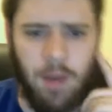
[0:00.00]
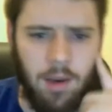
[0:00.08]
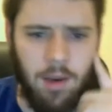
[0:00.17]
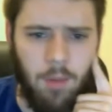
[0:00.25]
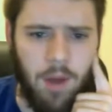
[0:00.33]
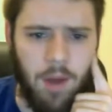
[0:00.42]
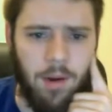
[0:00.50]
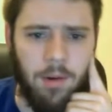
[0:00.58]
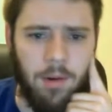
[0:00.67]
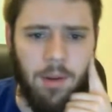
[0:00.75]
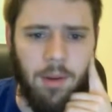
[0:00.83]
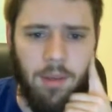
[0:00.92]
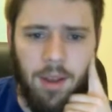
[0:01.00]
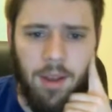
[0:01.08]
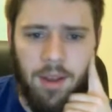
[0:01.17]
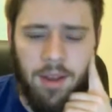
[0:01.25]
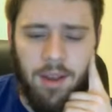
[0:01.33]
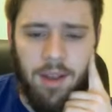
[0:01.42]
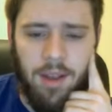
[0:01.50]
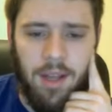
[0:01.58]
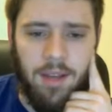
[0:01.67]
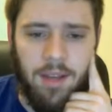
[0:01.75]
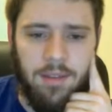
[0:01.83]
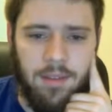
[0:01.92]
wider out grip,
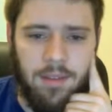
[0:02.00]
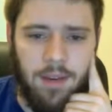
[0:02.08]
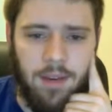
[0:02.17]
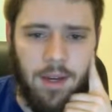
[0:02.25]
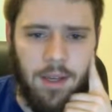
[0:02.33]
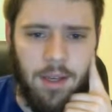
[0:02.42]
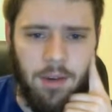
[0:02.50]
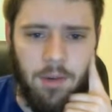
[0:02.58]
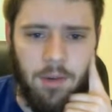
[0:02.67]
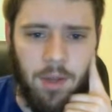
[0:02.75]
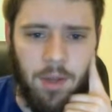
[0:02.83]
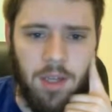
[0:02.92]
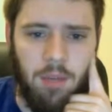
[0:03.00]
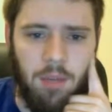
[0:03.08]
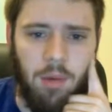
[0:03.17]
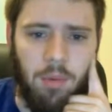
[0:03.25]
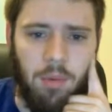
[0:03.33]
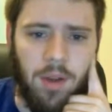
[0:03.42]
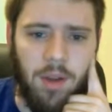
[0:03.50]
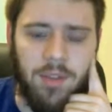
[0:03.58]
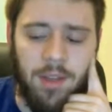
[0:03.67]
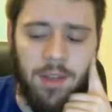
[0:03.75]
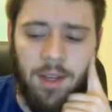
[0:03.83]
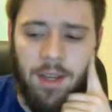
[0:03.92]
and do like a dumbbell
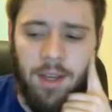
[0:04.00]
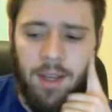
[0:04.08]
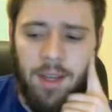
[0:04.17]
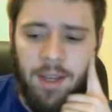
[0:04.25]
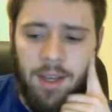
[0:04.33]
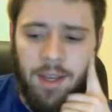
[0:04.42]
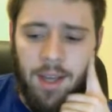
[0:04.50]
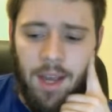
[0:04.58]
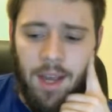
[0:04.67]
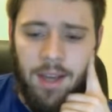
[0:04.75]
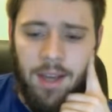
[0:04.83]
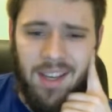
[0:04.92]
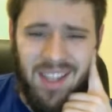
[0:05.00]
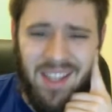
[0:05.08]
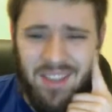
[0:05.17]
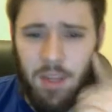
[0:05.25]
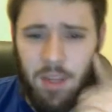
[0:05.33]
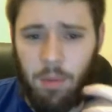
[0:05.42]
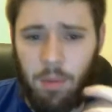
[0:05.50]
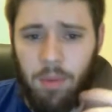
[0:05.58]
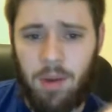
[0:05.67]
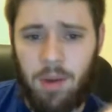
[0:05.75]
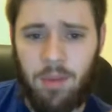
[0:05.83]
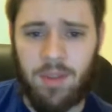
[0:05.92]
press. And that's a little bit
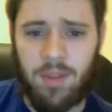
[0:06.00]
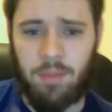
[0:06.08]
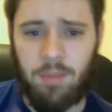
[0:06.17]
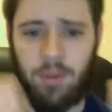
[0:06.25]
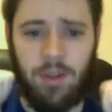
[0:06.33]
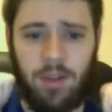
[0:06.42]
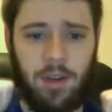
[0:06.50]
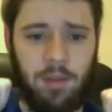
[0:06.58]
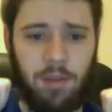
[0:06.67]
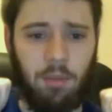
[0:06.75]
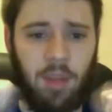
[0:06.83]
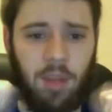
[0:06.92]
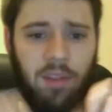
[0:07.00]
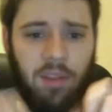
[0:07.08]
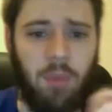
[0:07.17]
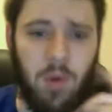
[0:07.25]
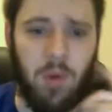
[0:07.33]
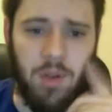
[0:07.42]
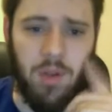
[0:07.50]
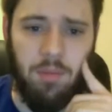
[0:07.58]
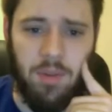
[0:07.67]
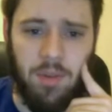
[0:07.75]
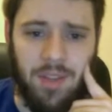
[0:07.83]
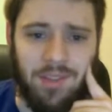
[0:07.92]
better because it puts it in a different plane of motion,
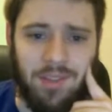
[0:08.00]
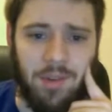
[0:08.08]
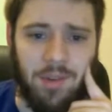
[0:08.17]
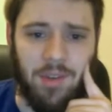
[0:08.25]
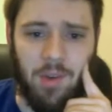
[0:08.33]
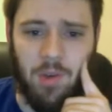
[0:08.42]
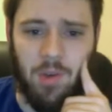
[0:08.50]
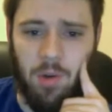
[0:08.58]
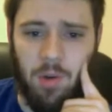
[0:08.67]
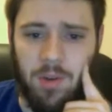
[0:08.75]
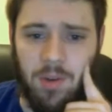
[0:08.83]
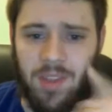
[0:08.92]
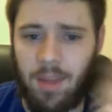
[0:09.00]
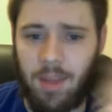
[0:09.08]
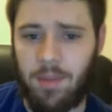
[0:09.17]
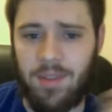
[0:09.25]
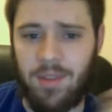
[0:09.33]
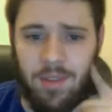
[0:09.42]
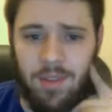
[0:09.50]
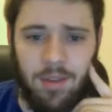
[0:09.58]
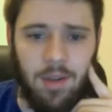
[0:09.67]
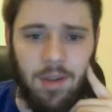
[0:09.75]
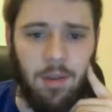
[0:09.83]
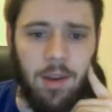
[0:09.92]
puts less stress on your shoulders, and that means
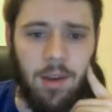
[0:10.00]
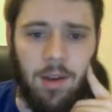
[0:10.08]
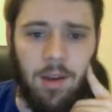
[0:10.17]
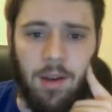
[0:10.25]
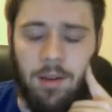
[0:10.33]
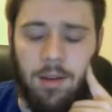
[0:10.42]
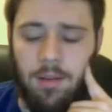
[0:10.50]
that